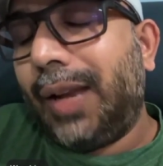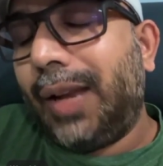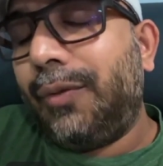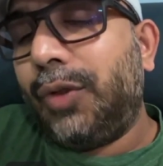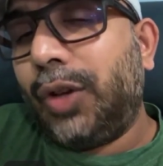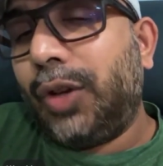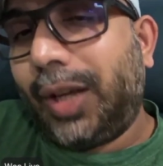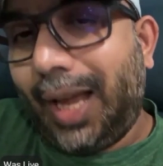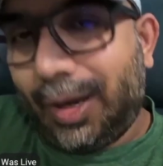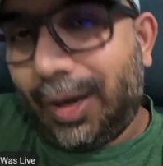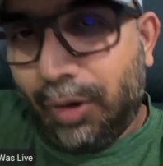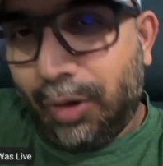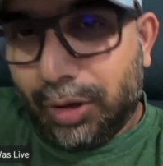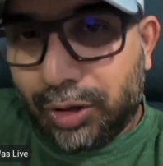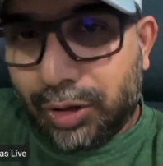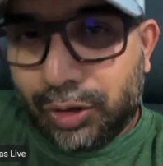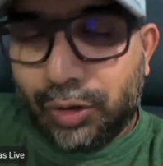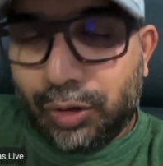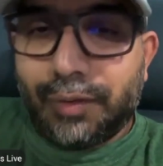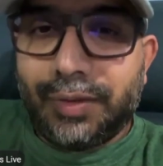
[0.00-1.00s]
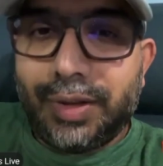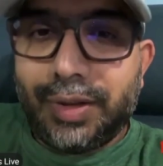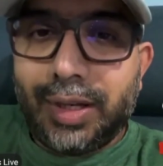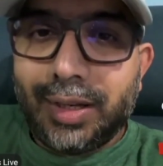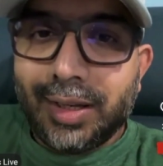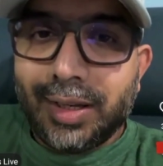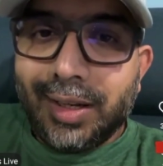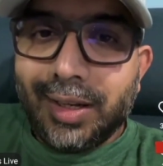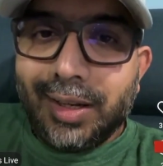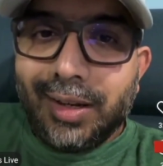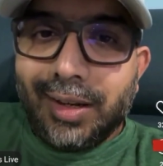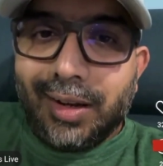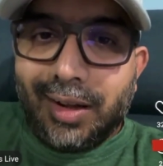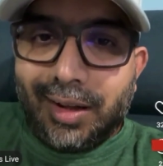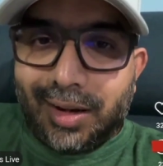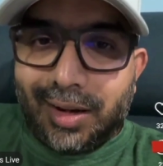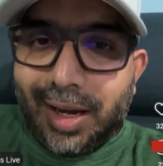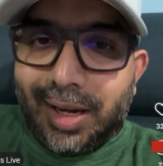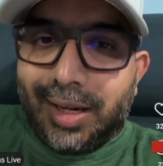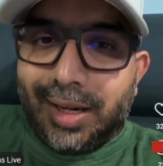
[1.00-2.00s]
And if you cannot solve it,
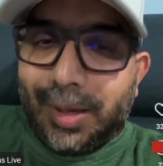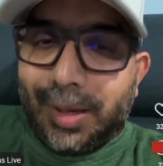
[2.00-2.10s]
all right,